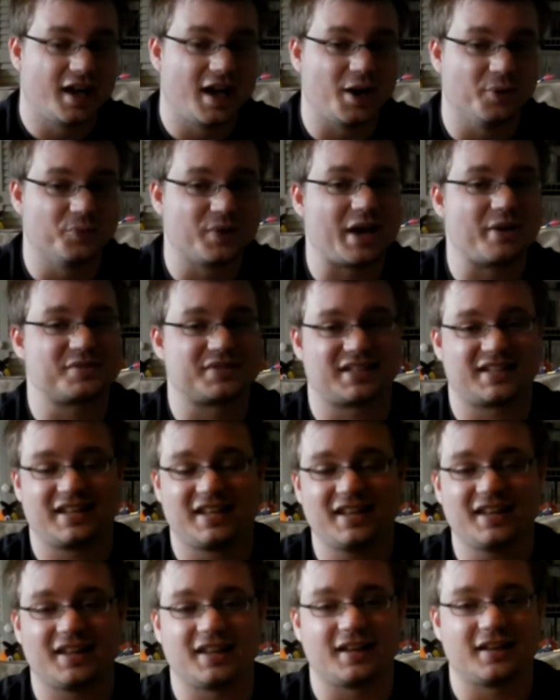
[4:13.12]
When I was a
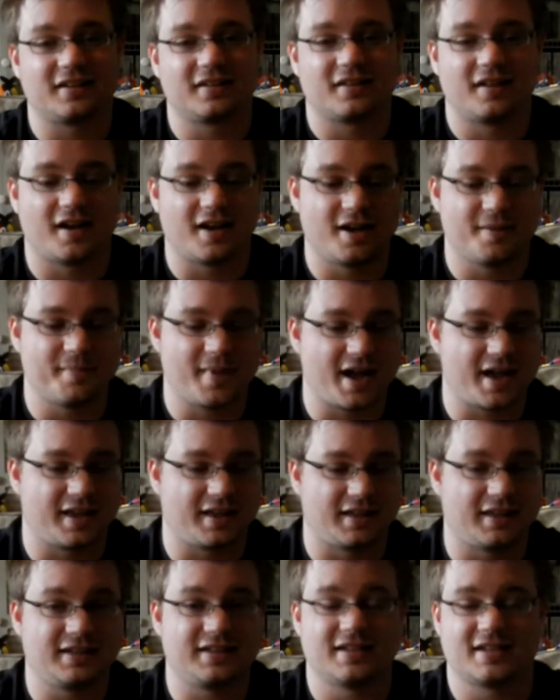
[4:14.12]
kid,
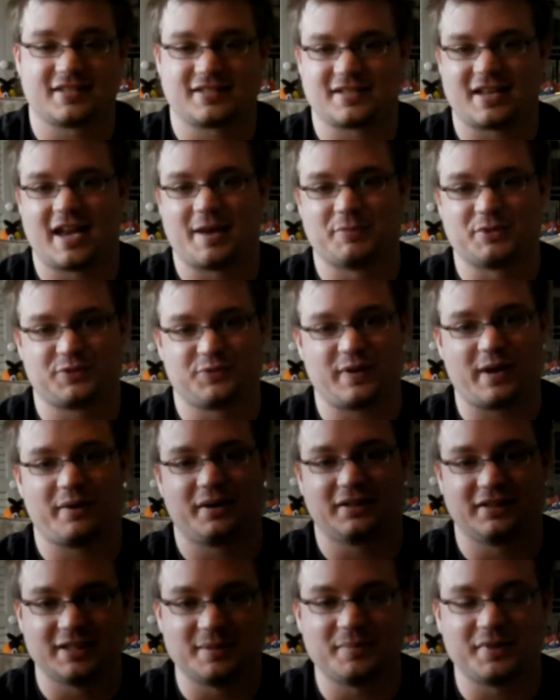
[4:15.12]
my NES time was
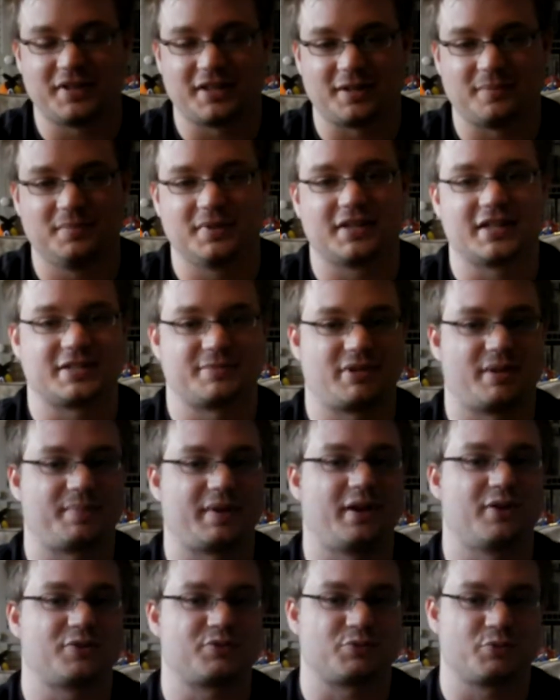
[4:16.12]
very limited because my
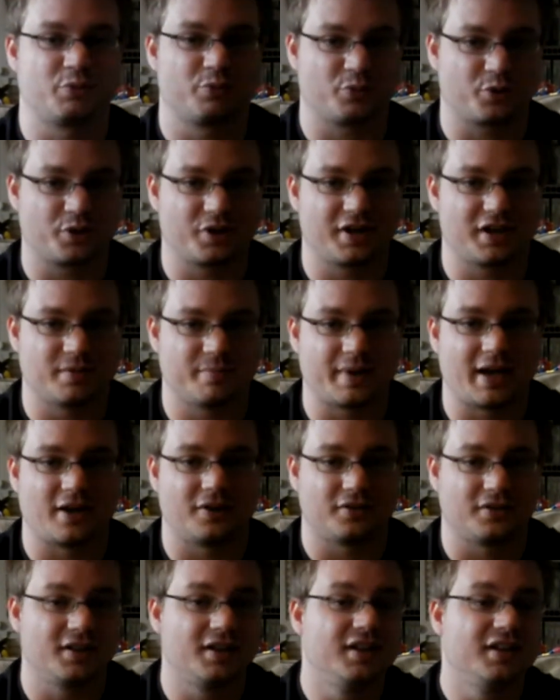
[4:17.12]
parents were worried
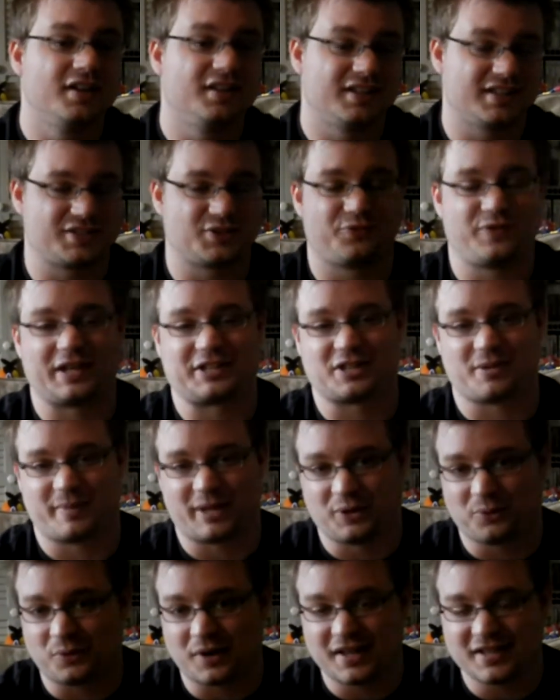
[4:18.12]
about its effect on
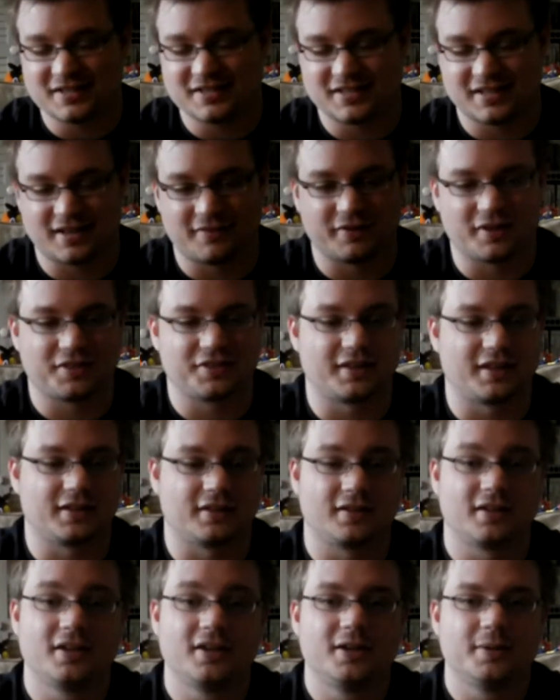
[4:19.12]
my grades and
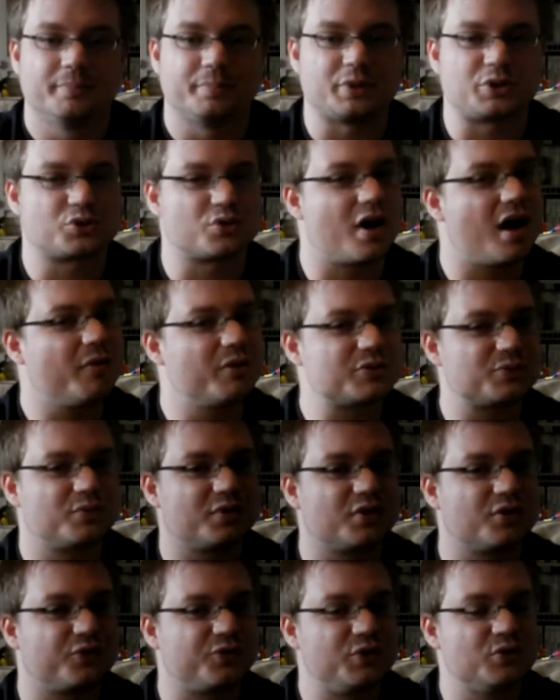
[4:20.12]
everything, but Trog was
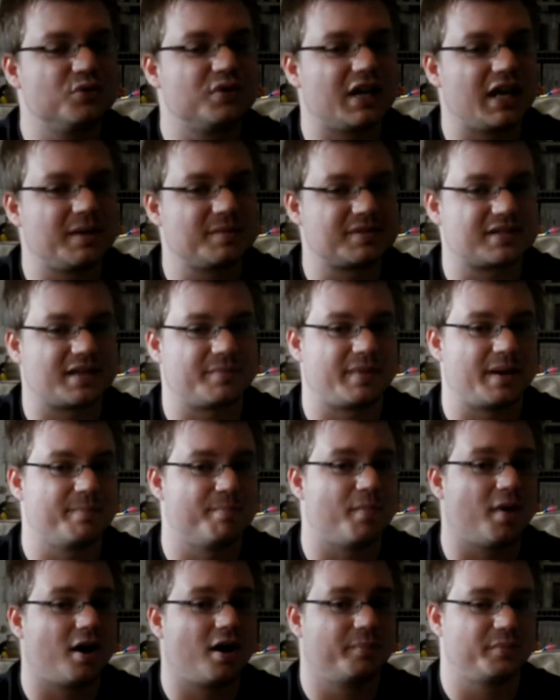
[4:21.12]
one of the few games that my
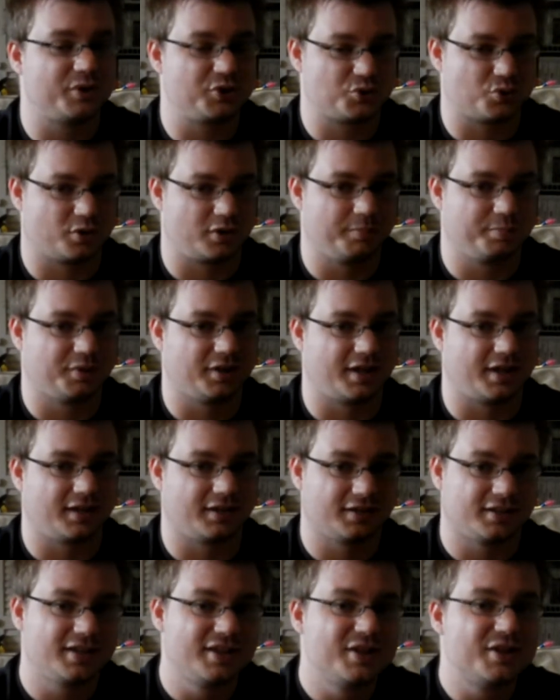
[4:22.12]
mom enjoyed
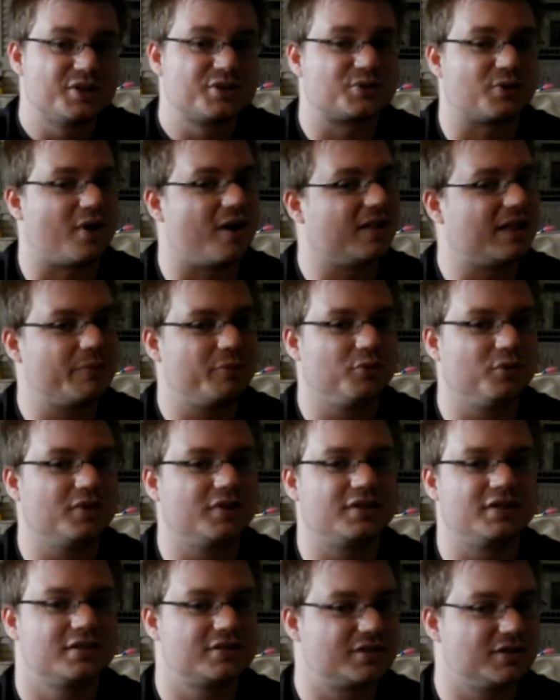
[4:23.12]
playing. So all I would
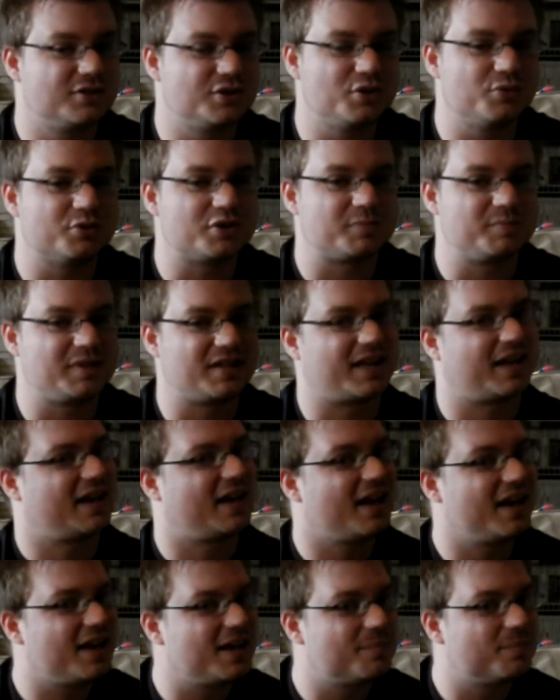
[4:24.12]
really need to do was be like,
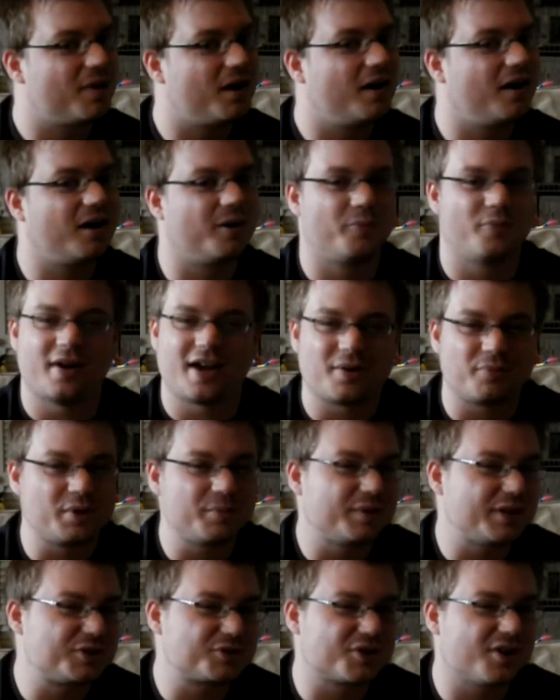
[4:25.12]
hey Mom, why don't we
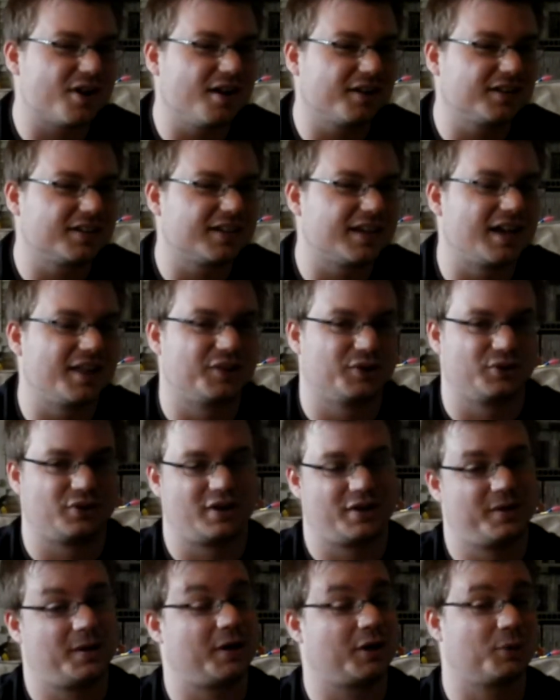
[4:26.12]
play Trog together?
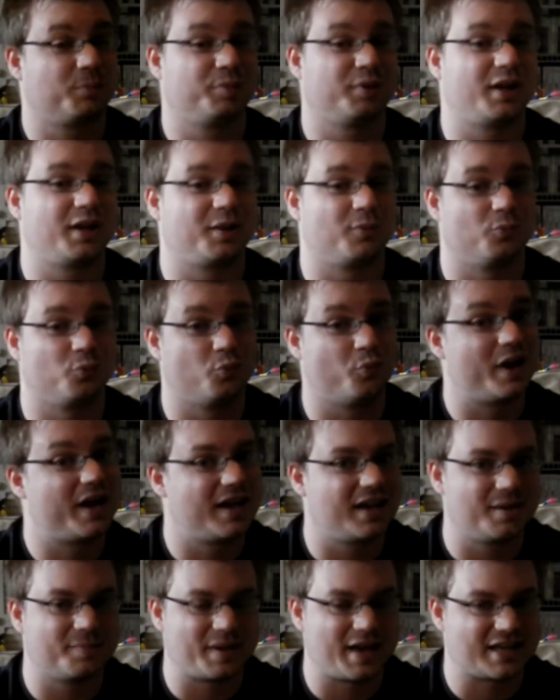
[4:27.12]
And then I could play
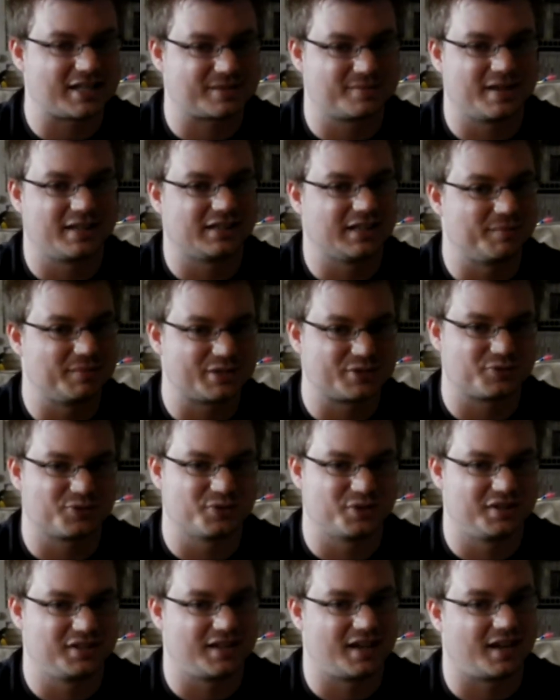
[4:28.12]
way past my limits for
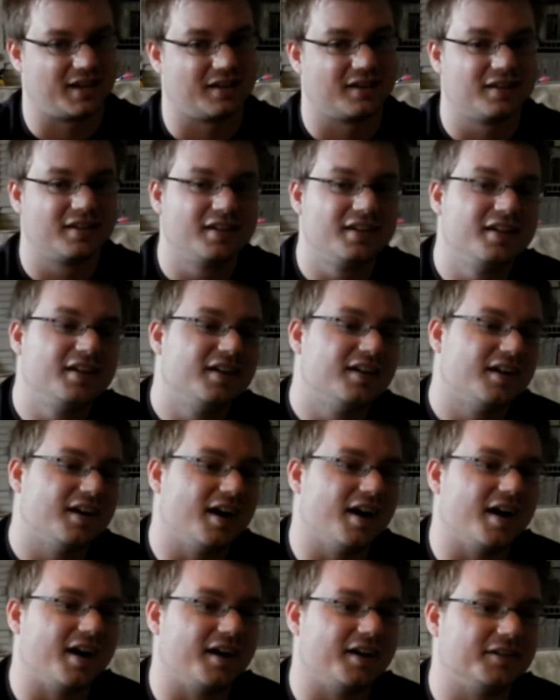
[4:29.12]
the day.
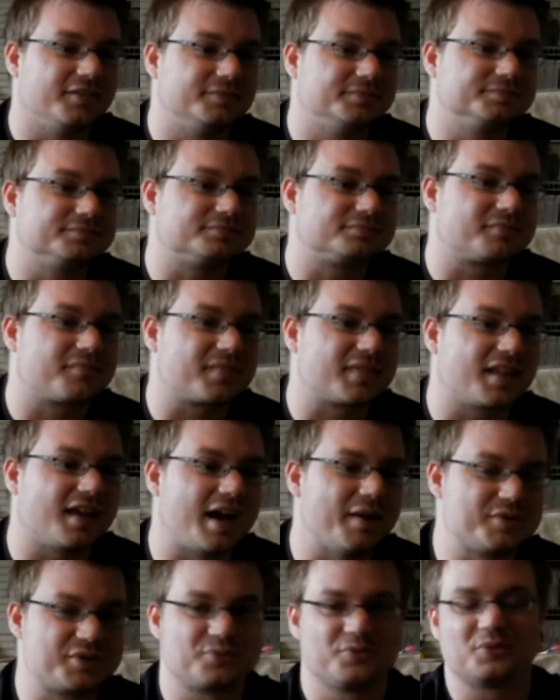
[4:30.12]
I
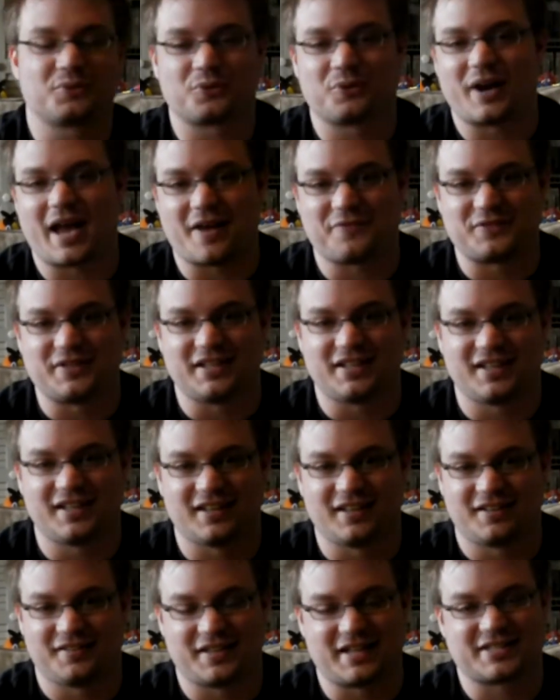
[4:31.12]
was a real crafty
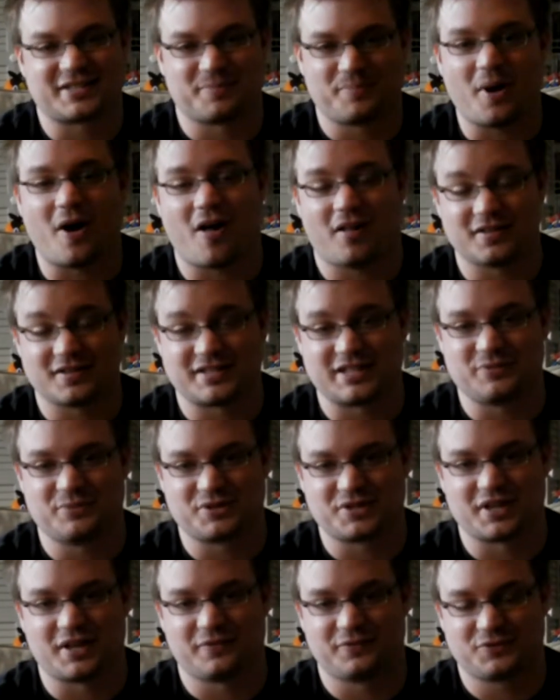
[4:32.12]
kid, and that's a policy
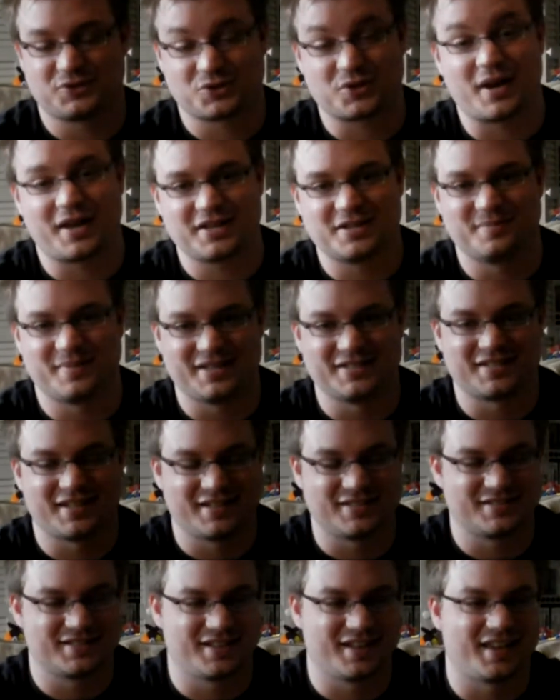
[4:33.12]
which I've tried to
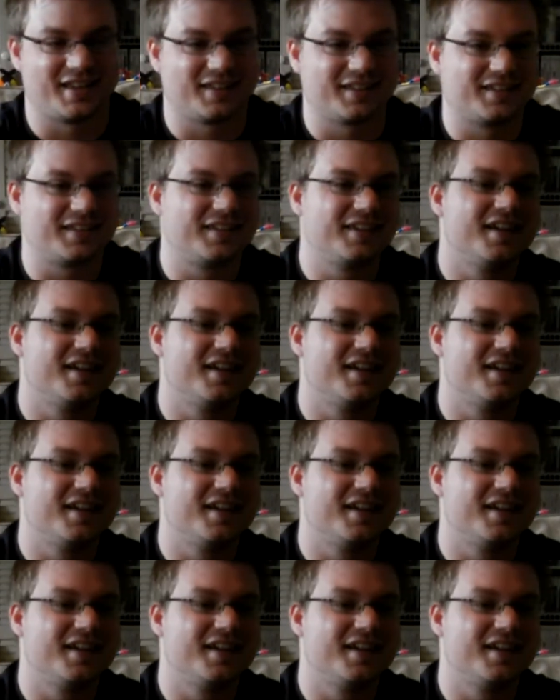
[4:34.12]
maintain today.